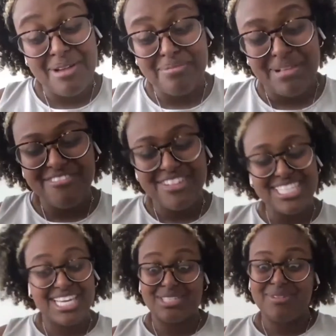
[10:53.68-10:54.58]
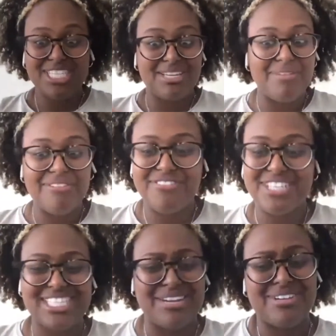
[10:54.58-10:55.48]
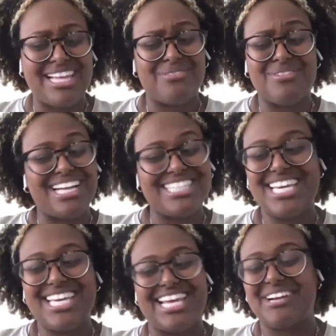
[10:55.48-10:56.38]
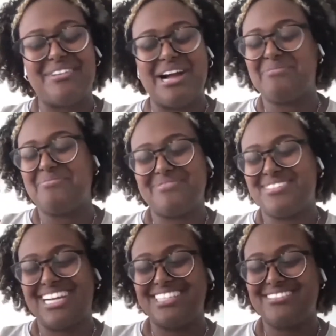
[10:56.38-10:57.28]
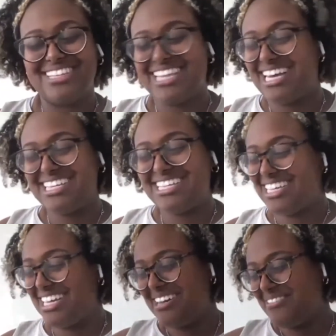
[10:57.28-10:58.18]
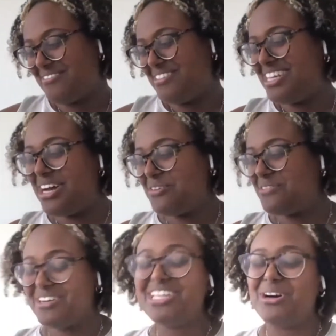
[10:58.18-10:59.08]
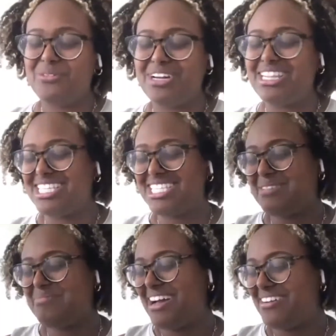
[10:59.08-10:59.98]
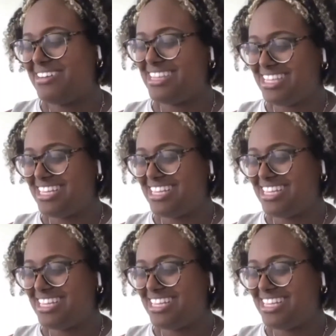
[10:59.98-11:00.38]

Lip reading: of my Black friends, like especially in Memphis, they were like, "We're not taking that crap. We're not doing that. We know what this is about, and